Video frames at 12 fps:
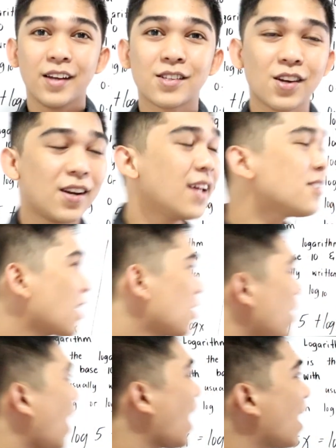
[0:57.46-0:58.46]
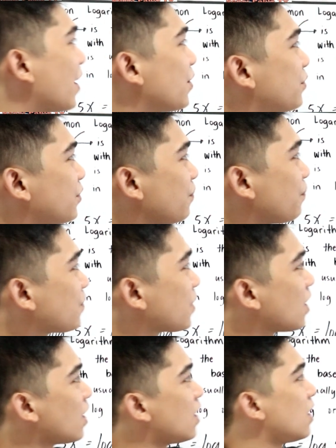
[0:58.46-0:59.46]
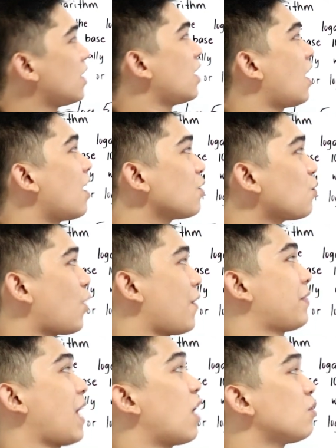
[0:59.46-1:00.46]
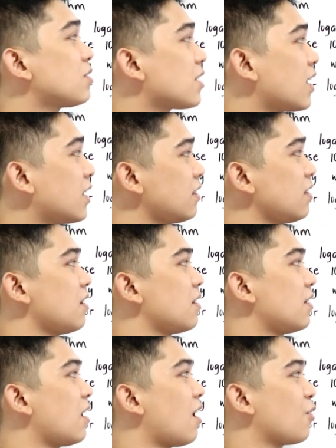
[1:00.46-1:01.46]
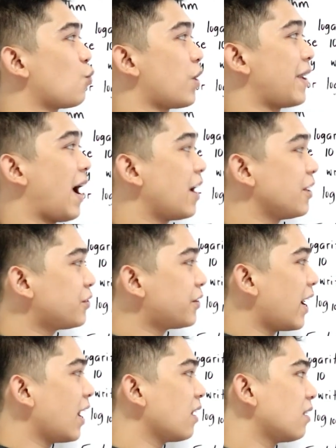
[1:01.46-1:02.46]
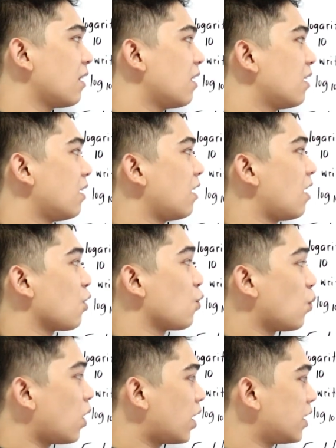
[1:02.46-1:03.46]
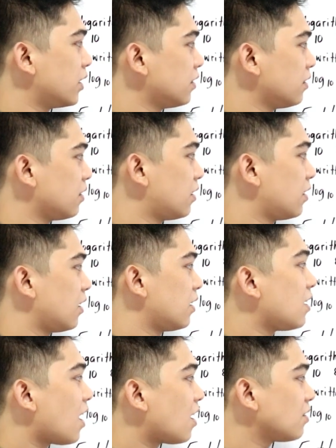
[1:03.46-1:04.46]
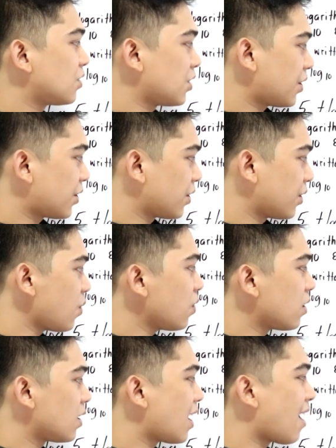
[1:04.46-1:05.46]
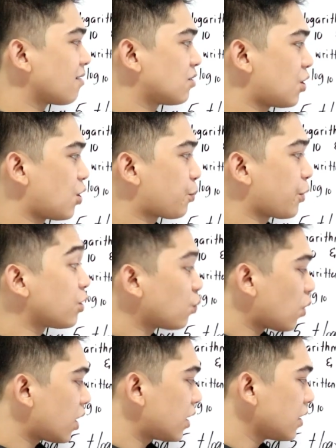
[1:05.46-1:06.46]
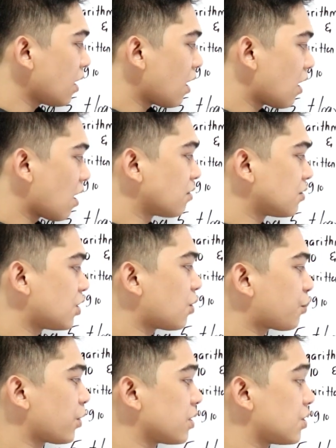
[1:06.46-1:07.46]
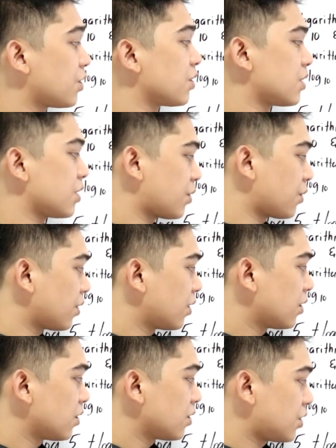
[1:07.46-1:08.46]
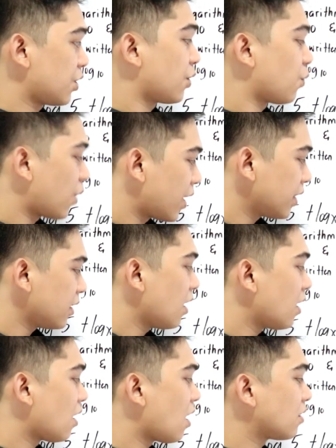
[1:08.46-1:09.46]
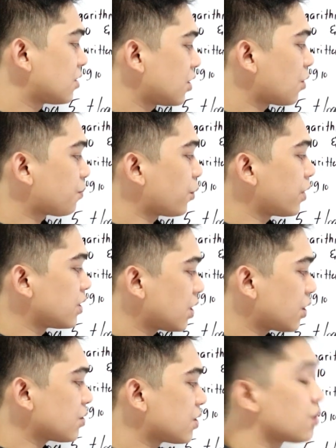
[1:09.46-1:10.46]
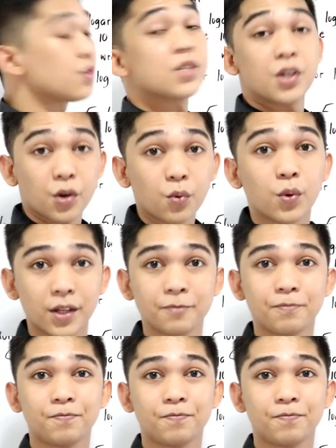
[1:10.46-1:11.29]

So let's say we have log 1000, log 100, log 1, log 0, log 0 0.1, log 0 0.0001, log 0 0.0001.